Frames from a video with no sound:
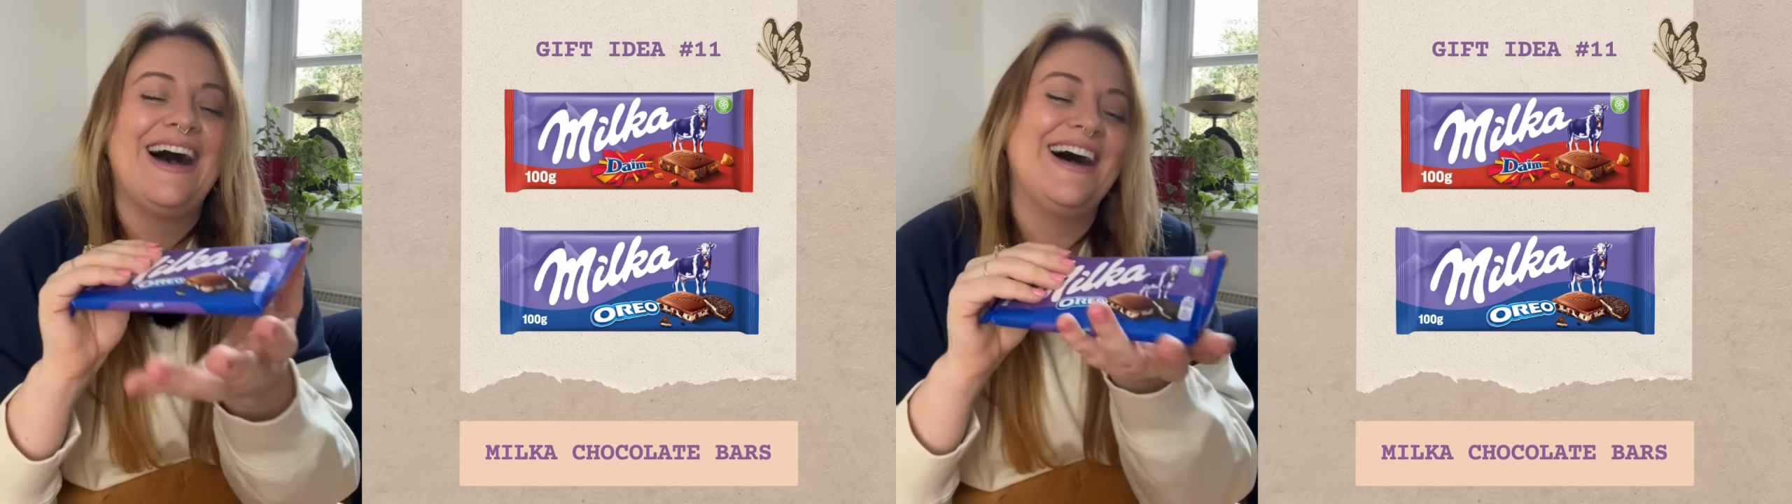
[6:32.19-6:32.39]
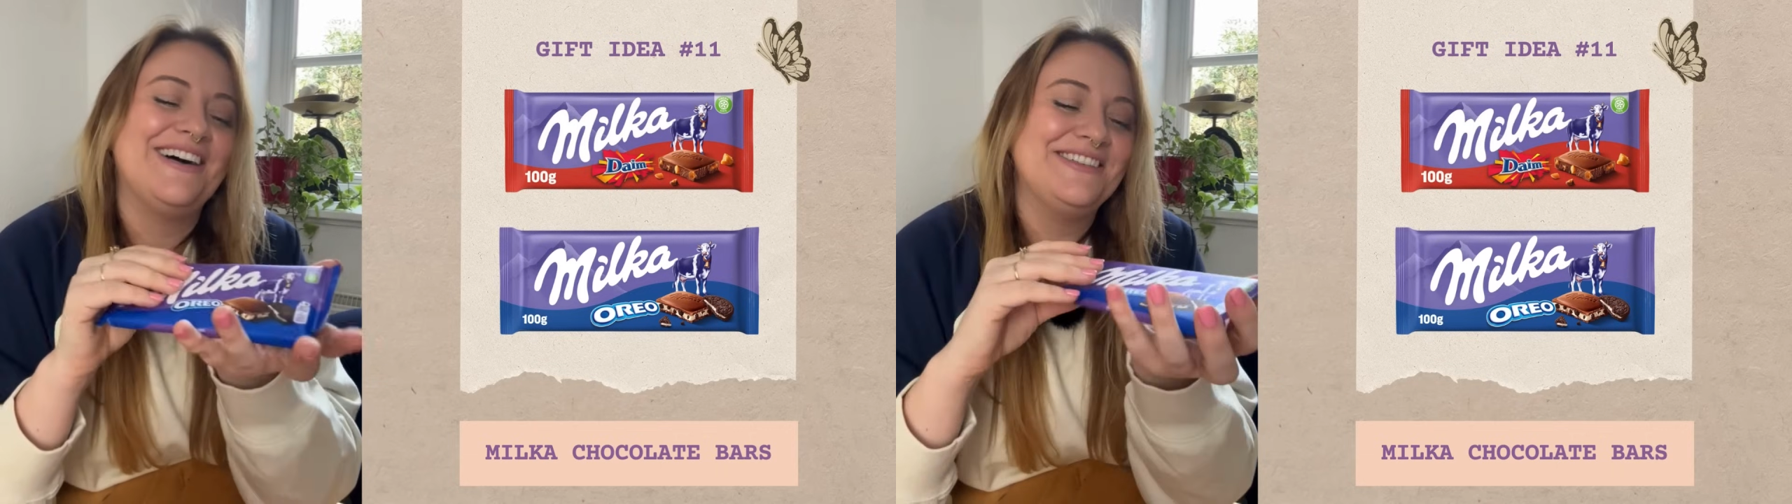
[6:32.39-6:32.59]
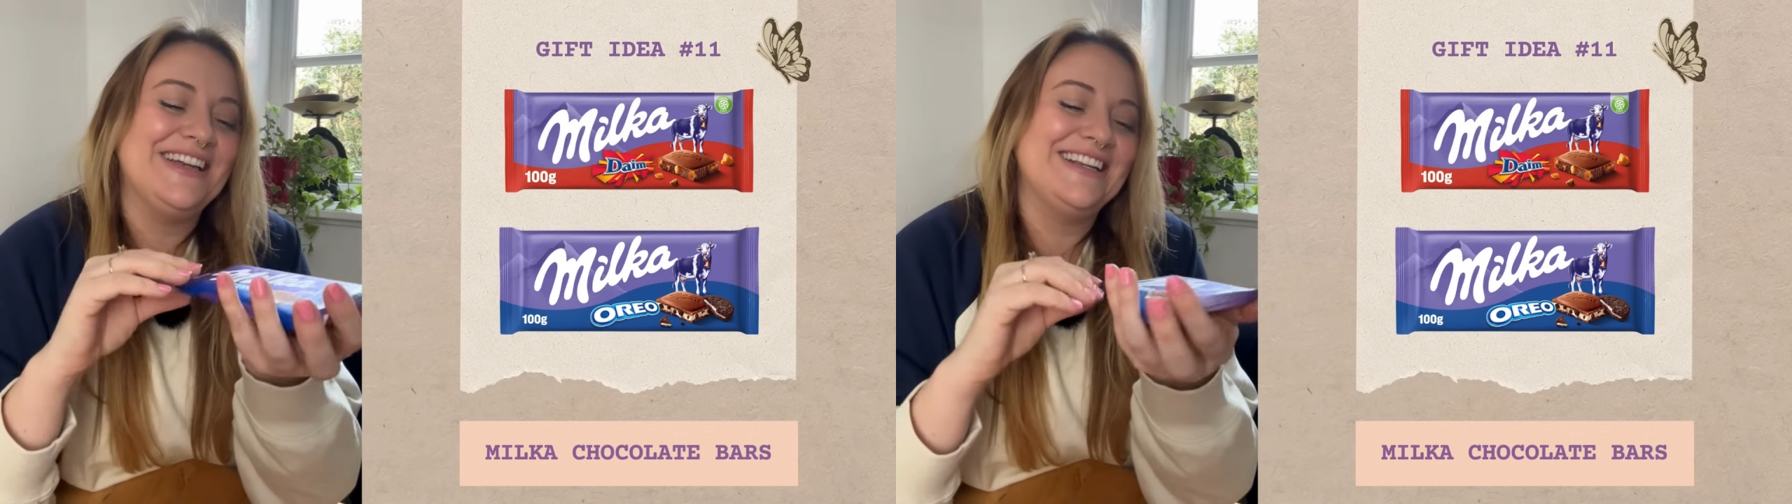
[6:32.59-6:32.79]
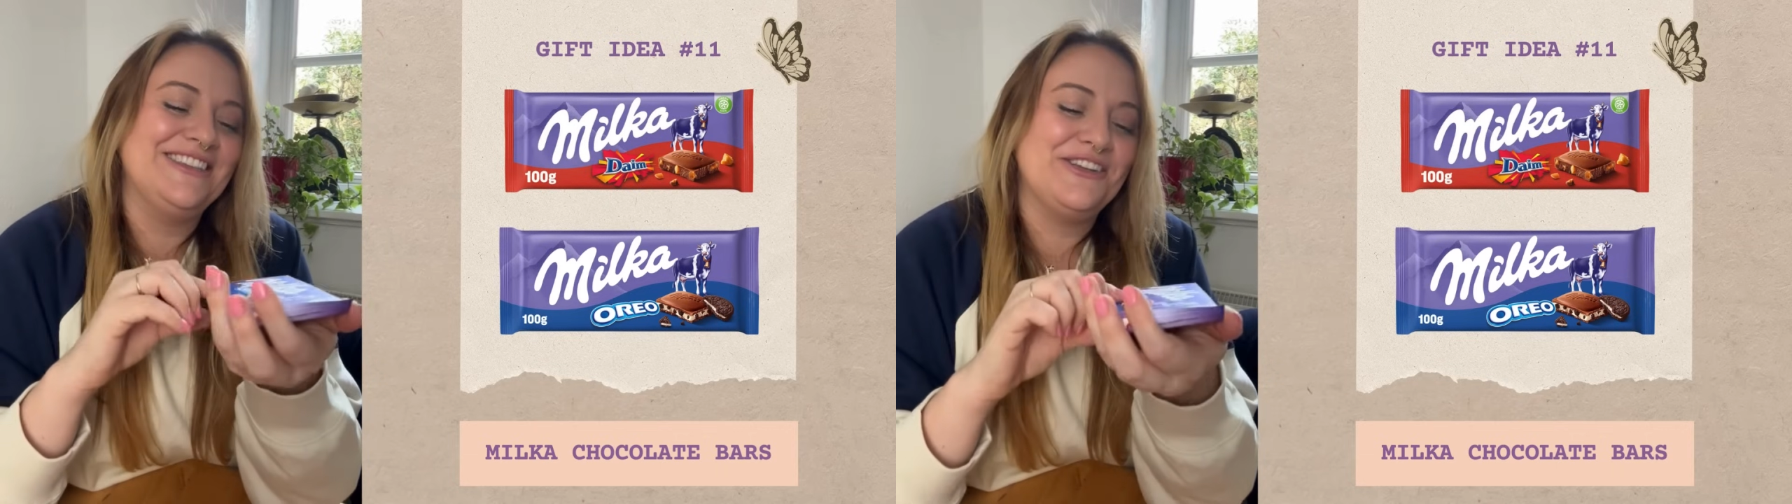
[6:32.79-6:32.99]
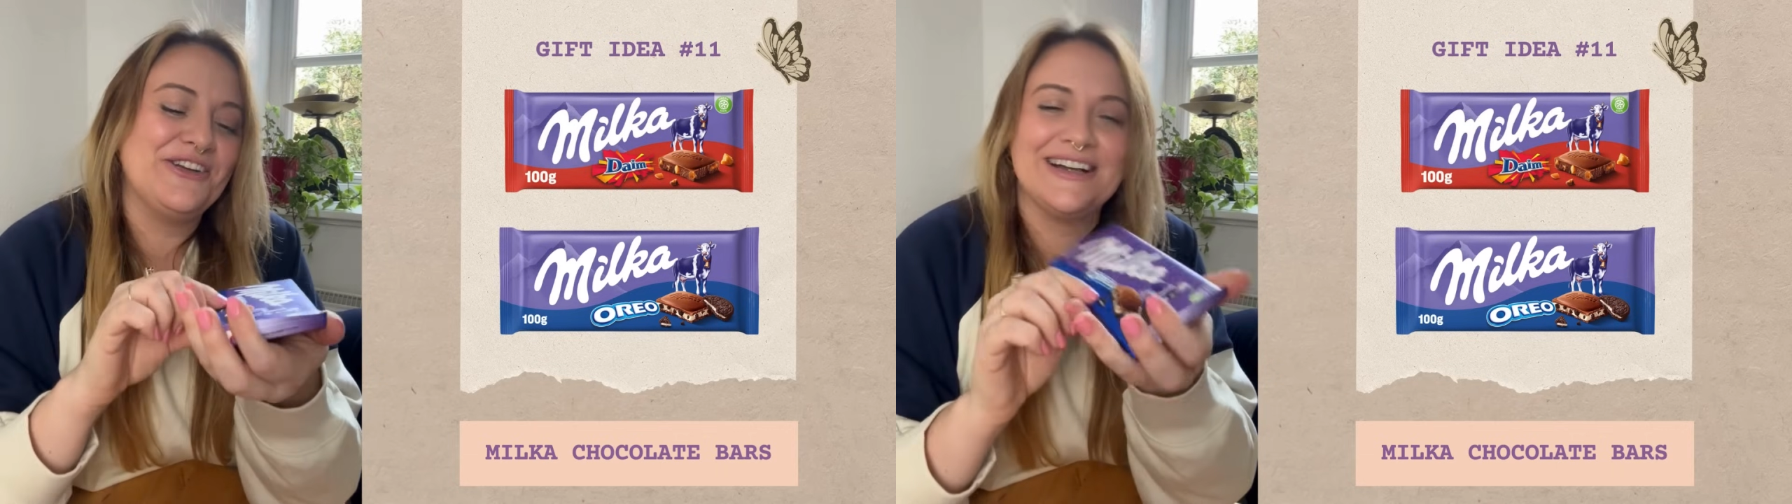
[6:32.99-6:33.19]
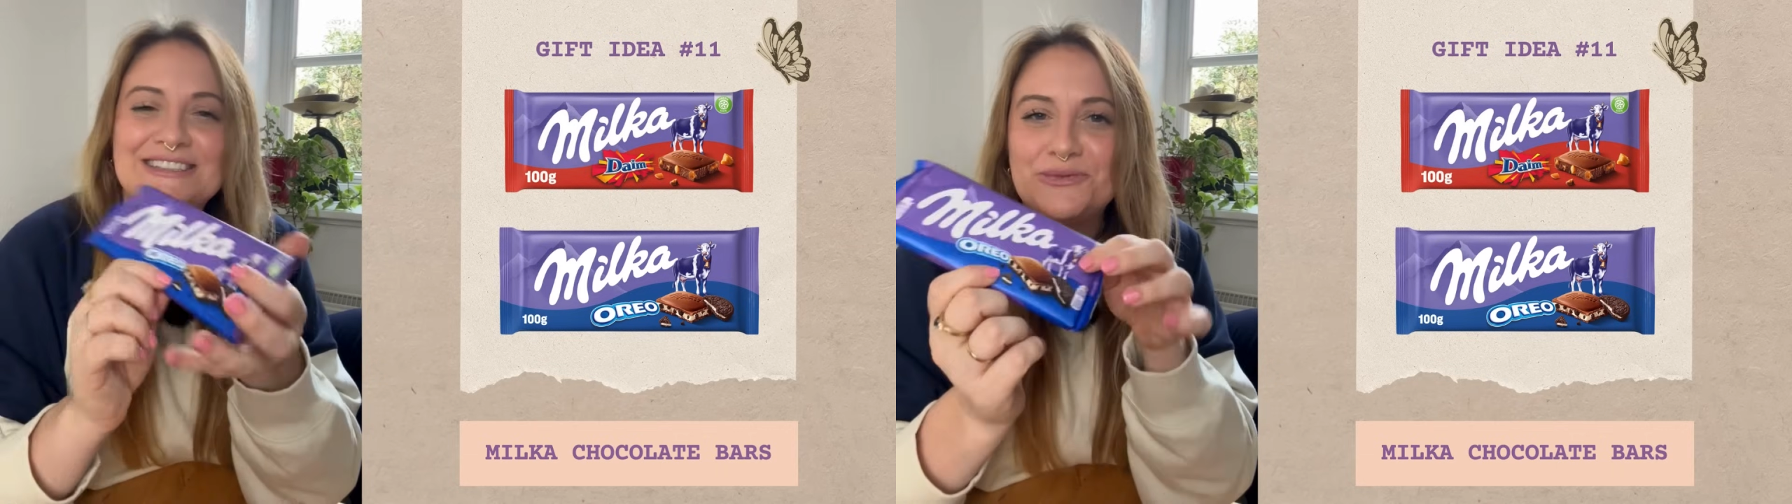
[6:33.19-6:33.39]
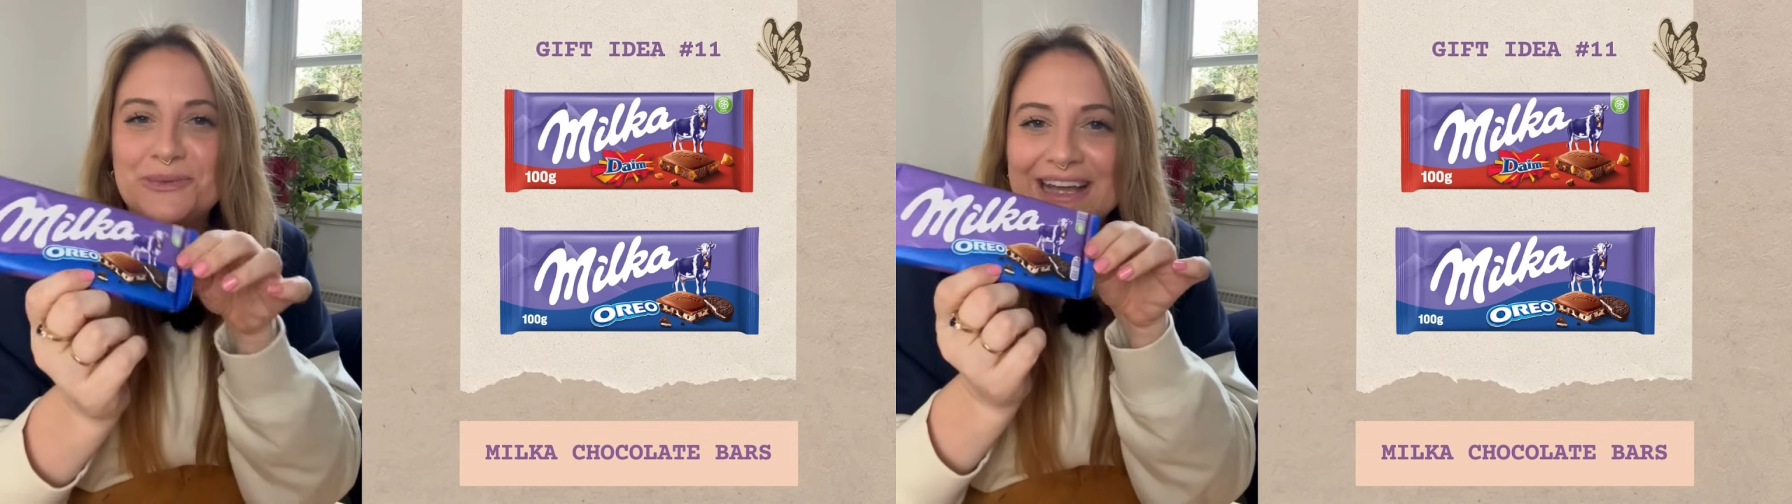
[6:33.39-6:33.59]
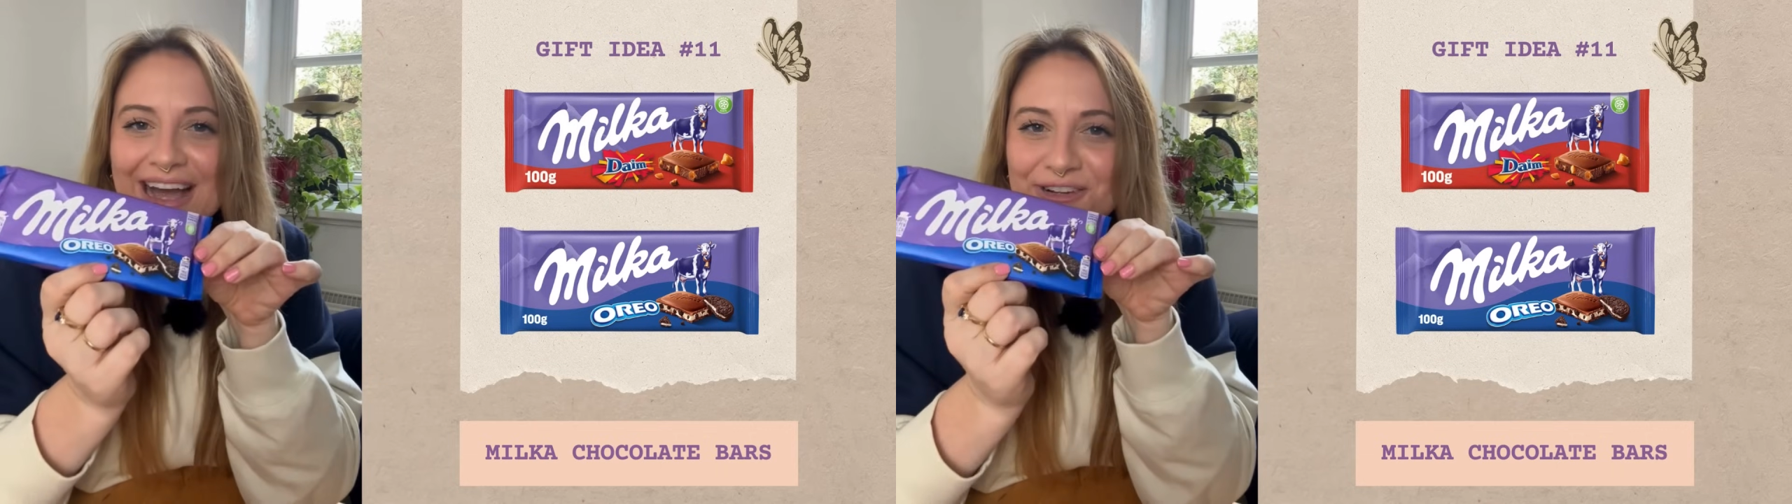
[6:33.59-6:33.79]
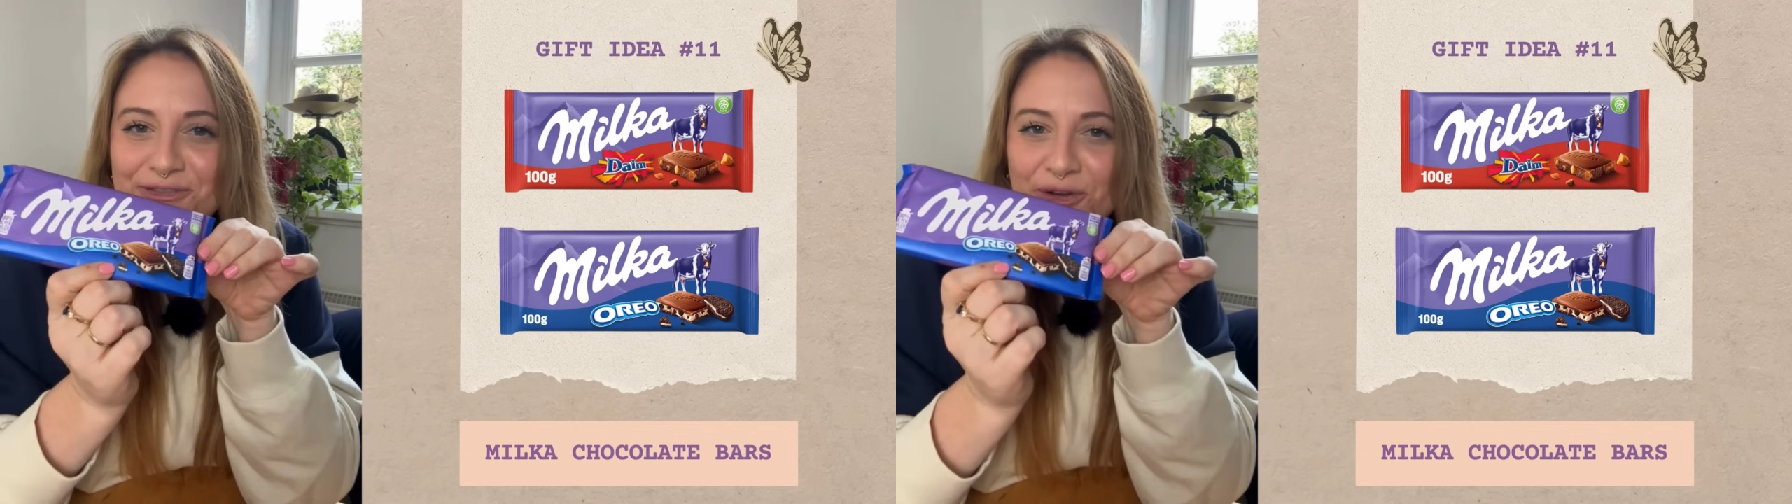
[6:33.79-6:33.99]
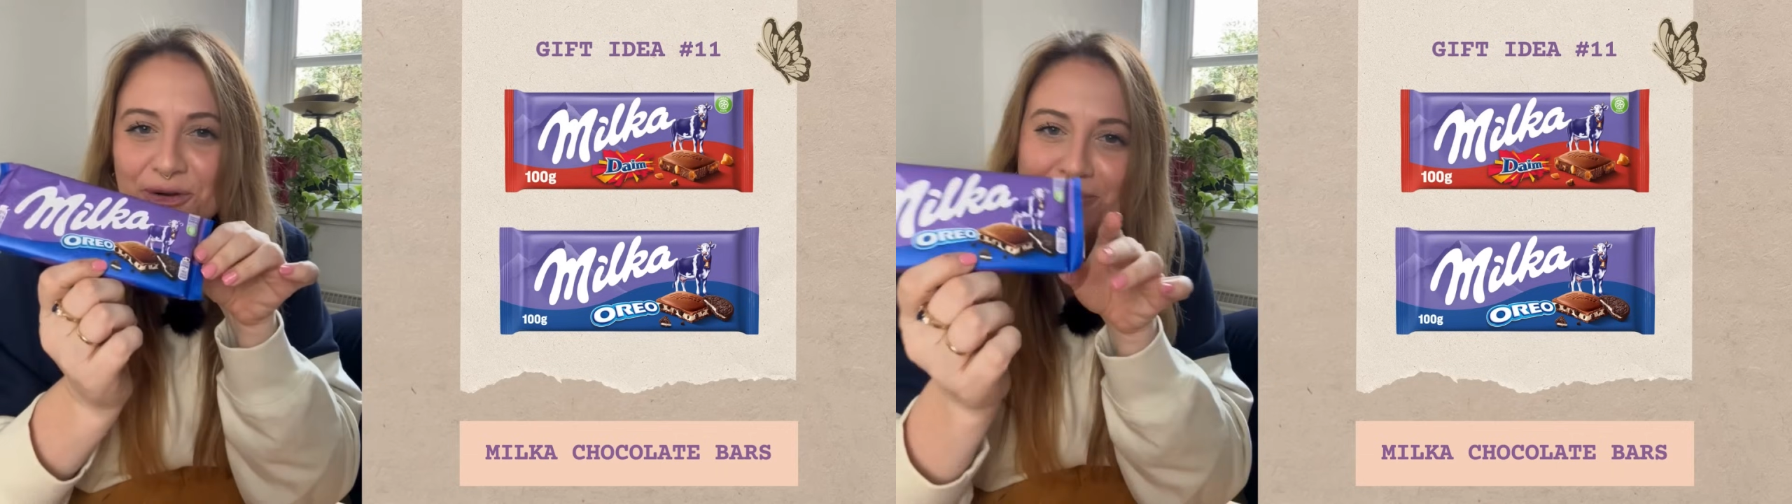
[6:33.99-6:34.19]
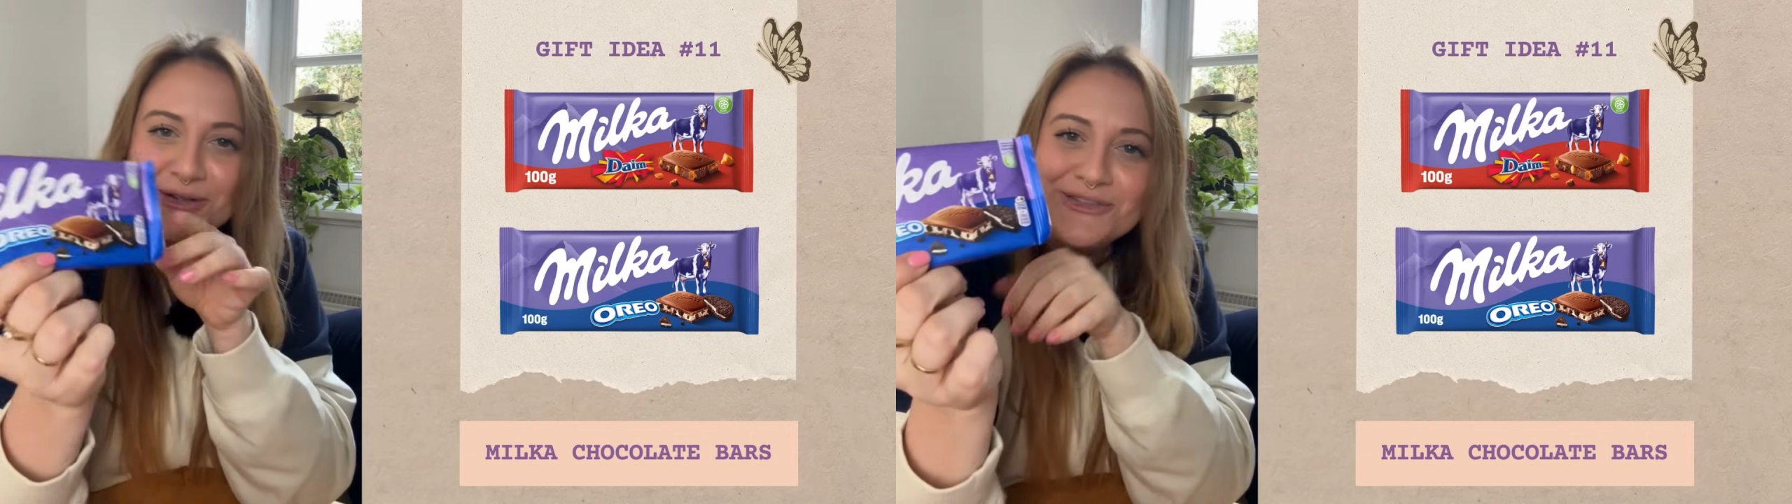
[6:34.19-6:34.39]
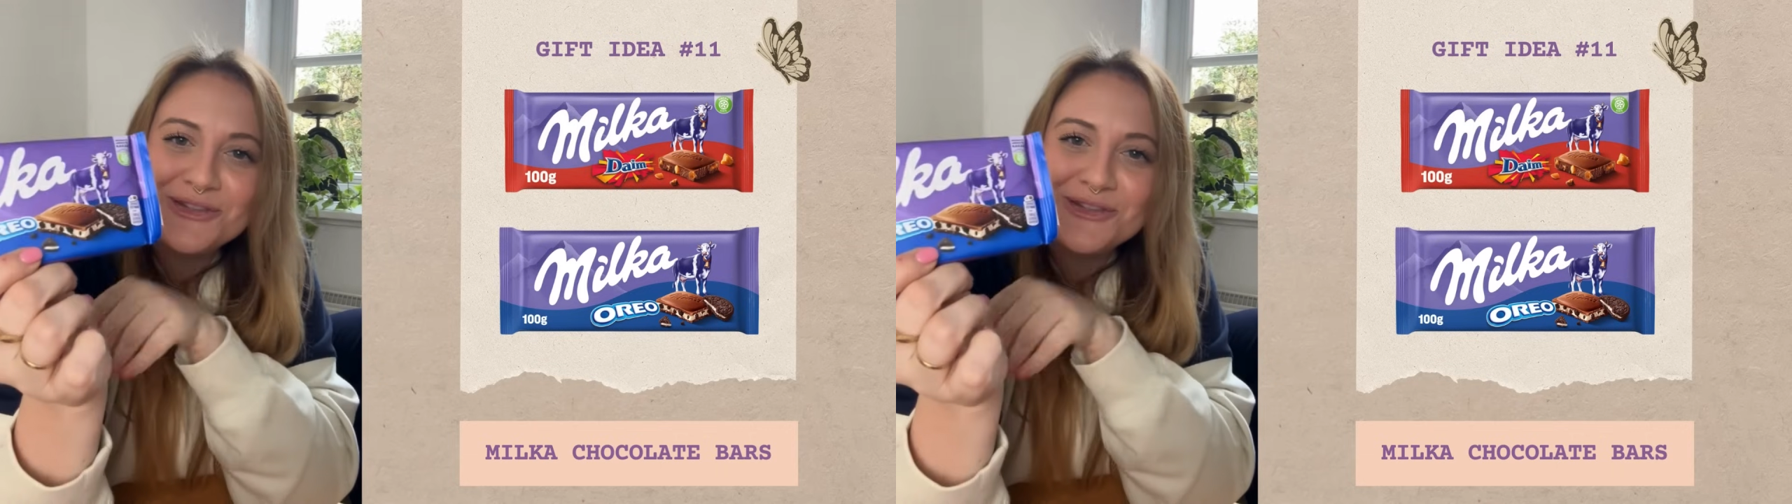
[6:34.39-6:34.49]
And in the US it would be kind of normal,